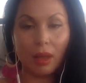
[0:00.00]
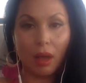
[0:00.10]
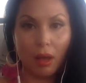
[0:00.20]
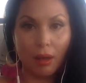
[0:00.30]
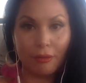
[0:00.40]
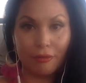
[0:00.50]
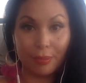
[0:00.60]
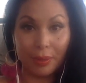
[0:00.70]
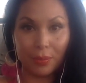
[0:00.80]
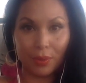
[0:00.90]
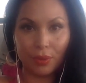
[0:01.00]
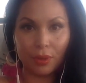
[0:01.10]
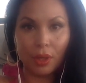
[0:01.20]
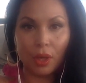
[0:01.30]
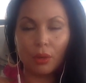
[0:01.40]
of people,
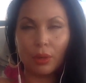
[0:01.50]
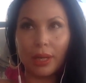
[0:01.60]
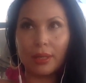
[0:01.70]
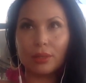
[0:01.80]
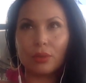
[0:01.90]
right?